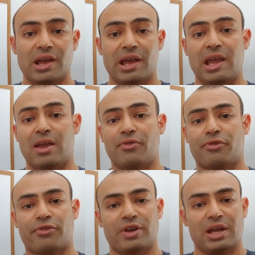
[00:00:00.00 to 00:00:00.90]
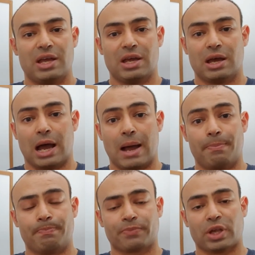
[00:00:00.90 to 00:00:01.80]
if
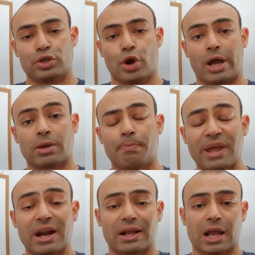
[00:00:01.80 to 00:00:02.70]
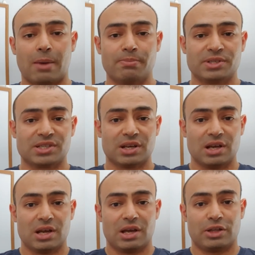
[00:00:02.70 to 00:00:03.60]
a competitor comes
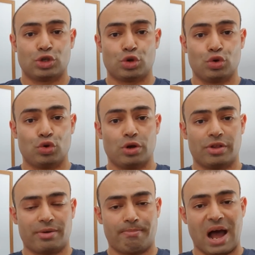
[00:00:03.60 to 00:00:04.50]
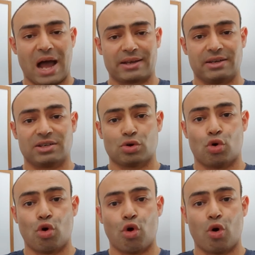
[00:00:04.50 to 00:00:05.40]
to the market,
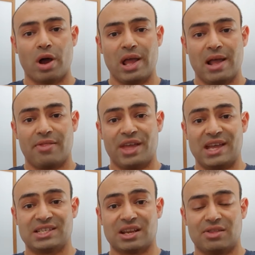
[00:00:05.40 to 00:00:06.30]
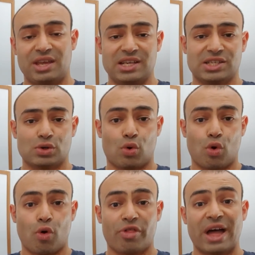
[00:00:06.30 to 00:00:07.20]
or there's this
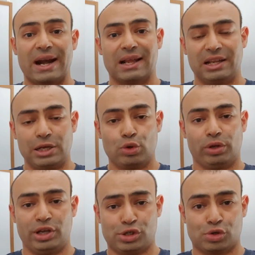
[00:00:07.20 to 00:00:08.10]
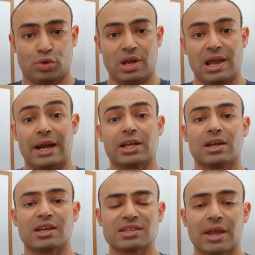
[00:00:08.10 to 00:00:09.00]
or that legal issue. And it can
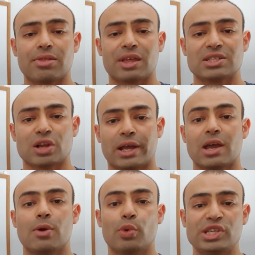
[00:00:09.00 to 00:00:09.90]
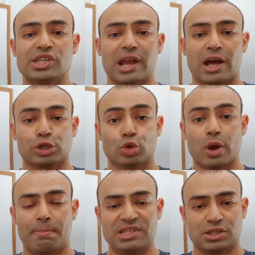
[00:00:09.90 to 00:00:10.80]
contain things like reaching out to a
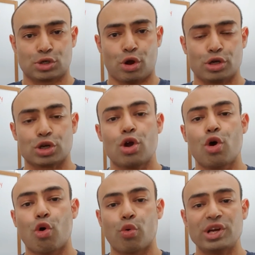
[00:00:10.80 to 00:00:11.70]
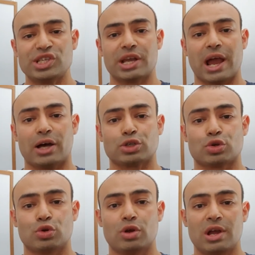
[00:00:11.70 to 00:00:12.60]
business coach or reaching out
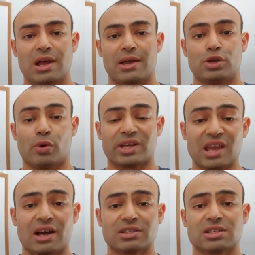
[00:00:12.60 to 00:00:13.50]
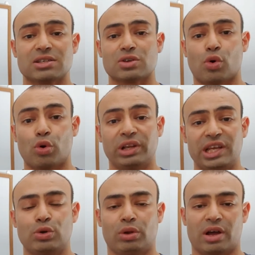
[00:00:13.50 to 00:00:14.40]
to your accountant or
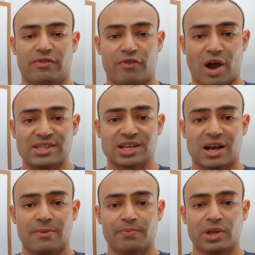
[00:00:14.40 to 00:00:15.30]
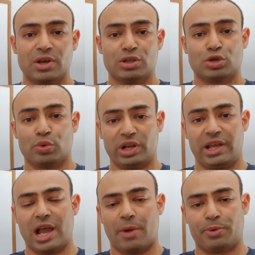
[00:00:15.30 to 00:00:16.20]
legal advisor to
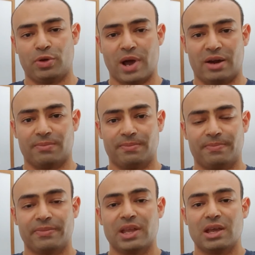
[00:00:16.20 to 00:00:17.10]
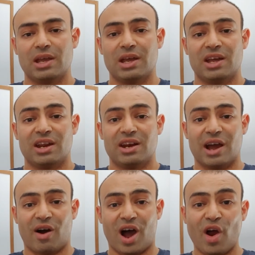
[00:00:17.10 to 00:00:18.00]
really help you out.
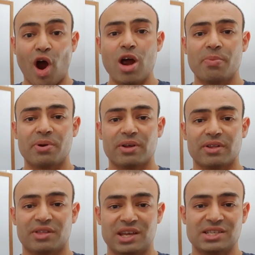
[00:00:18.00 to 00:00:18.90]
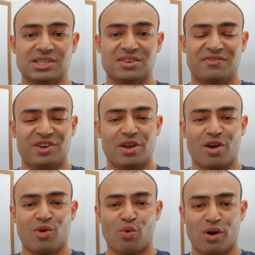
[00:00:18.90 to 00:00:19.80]
Now, I hope this
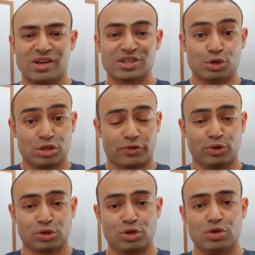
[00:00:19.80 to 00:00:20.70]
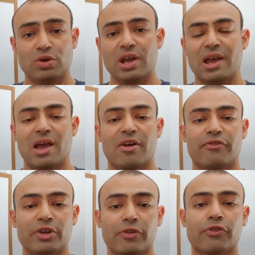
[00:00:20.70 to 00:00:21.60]
video was useful to you.
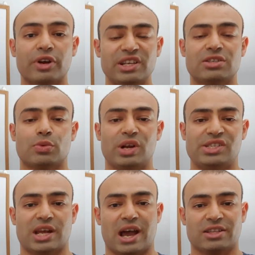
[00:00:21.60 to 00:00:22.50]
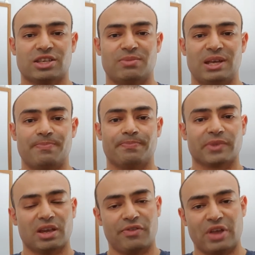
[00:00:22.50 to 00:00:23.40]
Feel free to reach out to me
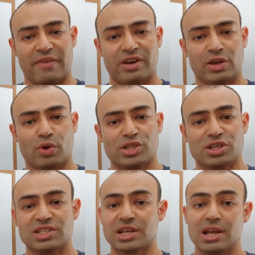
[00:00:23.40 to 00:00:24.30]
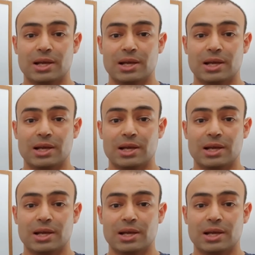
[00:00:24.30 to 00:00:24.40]
if you have any questions.